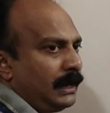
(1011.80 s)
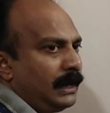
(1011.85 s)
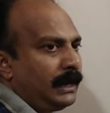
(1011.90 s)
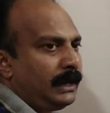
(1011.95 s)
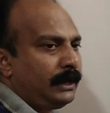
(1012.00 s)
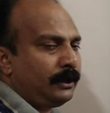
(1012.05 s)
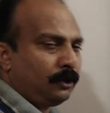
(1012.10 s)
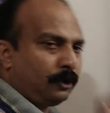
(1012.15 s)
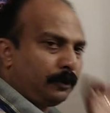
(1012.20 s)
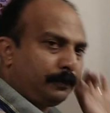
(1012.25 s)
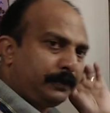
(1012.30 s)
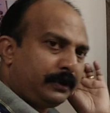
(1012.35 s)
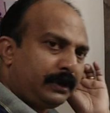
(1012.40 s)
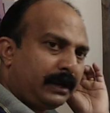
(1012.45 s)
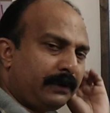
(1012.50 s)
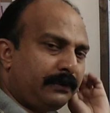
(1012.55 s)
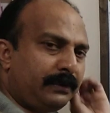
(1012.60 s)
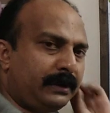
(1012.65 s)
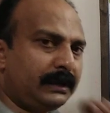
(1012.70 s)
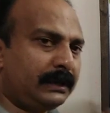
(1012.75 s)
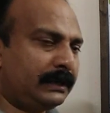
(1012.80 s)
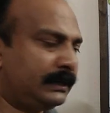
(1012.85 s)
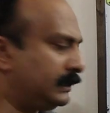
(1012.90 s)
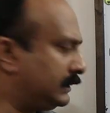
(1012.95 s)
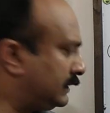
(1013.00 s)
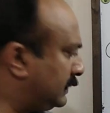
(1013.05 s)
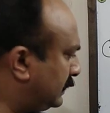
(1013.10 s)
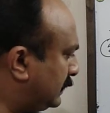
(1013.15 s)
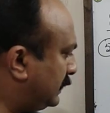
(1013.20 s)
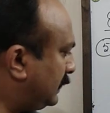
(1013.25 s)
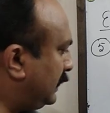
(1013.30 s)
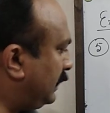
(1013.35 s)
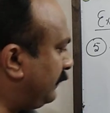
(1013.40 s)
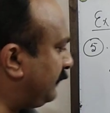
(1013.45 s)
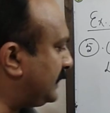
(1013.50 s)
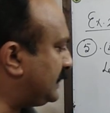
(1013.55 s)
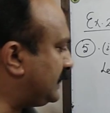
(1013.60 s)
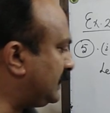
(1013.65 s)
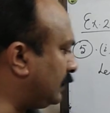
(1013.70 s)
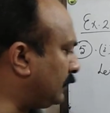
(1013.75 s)
I hope you have learned
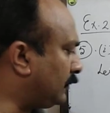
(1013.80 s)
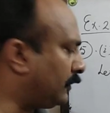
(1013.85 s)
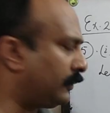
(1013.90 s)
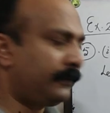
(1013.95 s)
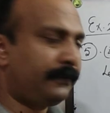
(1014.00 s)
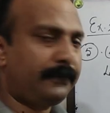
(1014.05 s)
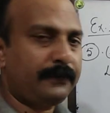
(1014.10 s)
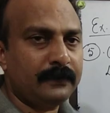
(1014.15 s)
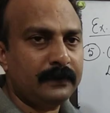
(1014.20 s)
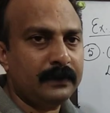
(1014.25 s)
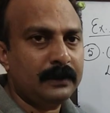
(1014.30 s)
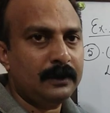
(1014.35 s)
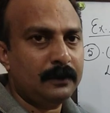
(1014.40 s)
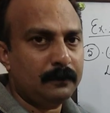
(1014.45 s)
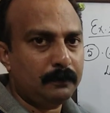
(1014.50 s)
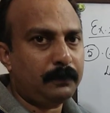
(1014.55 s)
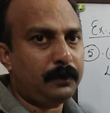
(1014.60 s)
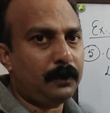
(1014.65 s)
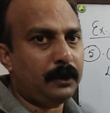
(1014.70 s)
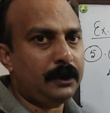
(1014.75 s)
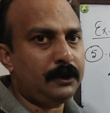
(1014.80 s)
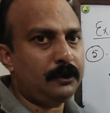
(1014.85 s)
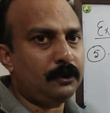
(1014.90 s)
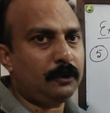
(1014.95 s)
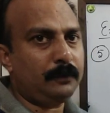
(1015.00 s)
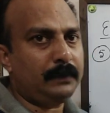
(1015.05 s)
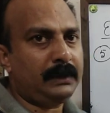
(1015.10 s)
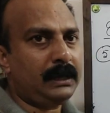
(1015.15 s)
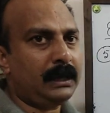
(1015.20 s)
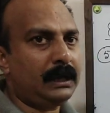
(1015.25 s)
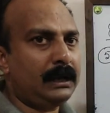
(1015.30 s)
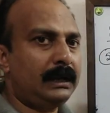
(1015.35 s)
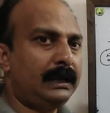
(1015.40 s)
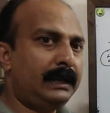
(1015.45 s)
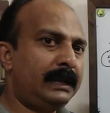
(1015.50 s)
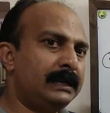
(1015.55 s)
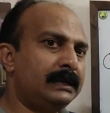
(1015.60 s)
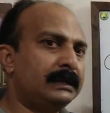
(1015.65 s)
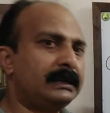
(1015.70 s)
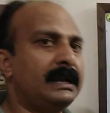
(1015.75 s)
division of
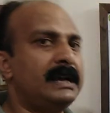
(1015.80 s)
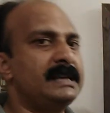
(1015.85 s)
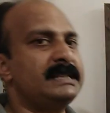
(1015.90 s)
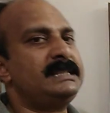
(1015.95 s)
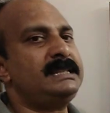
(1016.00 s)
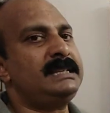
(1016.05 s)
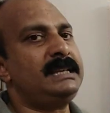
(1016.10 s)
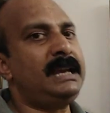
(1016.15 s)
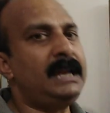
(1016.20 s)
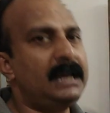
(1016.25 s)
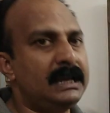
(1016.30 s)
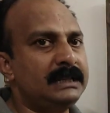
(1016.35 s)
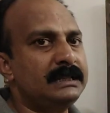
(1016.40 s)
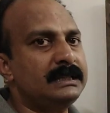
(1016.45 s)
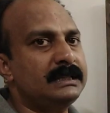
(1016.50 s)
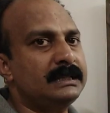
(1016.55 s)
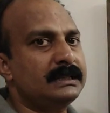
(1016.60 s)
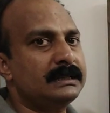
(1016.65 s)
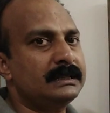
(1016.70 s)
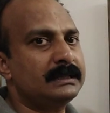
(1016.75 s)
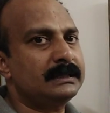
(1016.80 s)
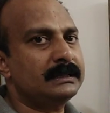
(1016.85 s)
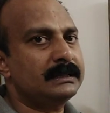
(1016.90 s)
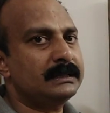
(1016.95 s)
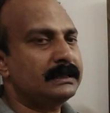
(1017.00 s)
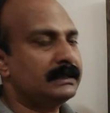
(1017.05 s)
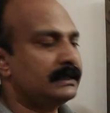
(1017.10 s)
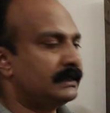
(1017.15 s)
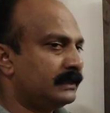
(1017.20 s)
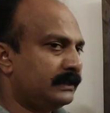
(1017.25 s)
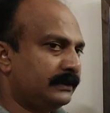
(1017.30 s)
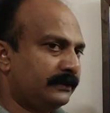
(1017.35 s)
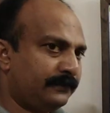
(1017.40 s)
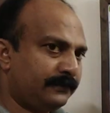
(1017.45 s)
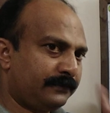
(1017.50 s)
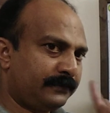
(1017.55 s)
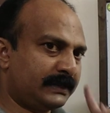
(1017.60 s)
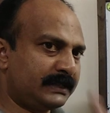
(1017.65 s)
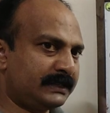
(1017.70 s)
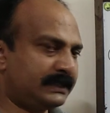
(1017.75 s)
polynomial in class 8.
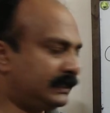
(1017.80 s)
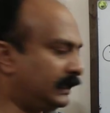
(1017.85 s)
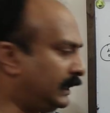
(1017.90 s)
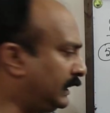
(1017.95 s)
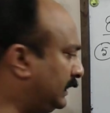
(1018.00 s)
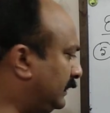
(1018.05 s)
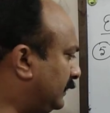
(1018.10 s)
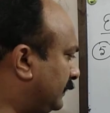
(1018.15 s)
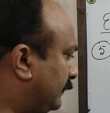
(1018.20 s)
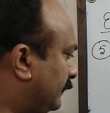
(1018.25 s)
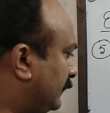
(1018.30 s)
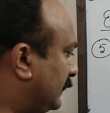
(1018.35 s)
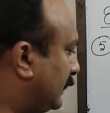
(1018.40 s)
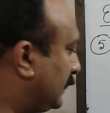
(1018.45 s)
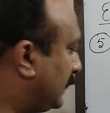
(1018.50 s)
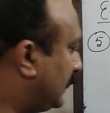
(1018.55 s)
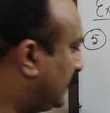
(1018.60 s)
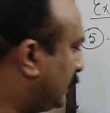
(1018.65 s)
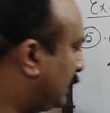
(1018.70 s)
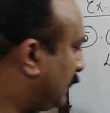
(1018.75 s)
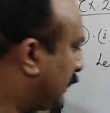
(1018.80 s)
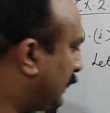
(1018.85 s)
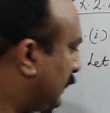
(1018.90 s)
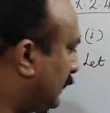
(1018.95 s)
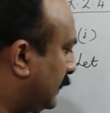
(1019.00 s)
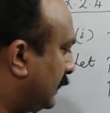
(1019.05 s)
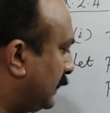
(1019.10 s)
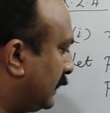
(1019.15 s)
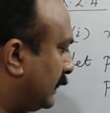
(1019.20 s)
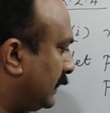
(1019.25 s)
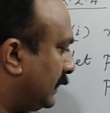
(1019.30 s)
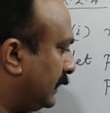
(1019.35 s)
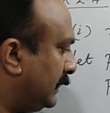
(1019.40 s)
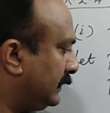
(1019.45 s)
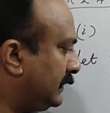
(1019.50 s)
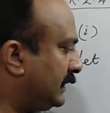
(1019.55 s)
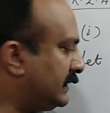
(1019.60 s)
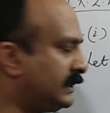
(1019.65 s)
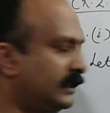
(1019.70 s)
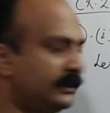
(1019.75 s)
First thing,
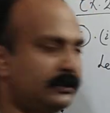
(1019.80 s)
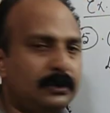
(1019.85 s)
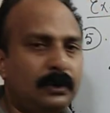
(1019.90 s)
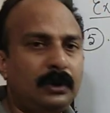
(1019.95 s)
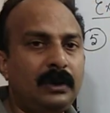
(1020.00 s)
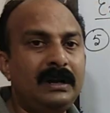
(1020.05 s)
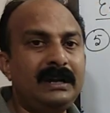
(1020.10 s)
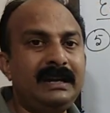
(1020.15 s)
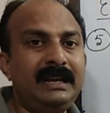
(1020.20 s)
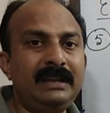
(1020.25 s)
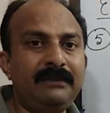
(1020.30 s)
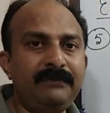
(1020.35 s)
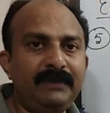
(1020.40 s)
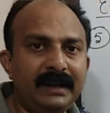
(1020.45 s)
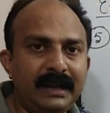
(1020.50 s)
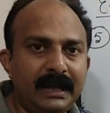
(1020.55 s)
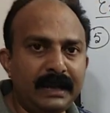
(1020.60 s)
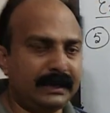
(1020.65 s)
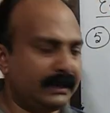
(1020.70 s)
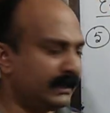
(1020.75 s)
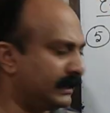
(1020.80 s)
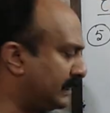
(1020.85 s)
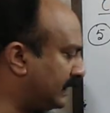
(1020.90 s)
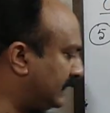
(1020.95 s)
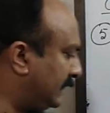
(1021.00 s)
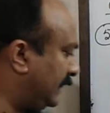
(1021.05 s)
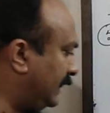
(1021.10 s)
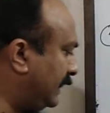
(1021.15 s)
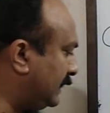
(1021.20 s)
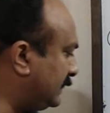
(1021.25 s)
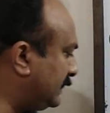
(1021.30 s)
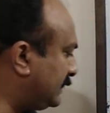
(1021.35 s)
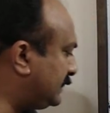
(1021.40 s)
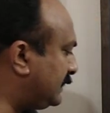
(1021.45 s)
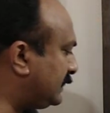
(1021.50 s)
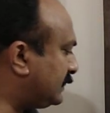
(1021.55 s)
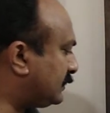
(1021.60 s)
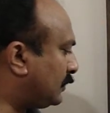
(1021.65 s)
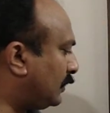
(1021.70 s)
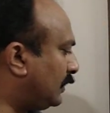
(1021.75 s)
this is called dividend and
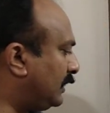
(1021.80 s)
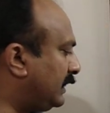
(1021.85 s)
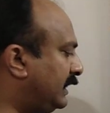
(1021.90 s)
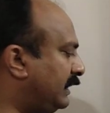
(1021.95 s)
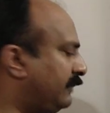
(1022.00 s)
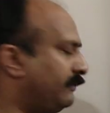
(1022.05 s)
this is called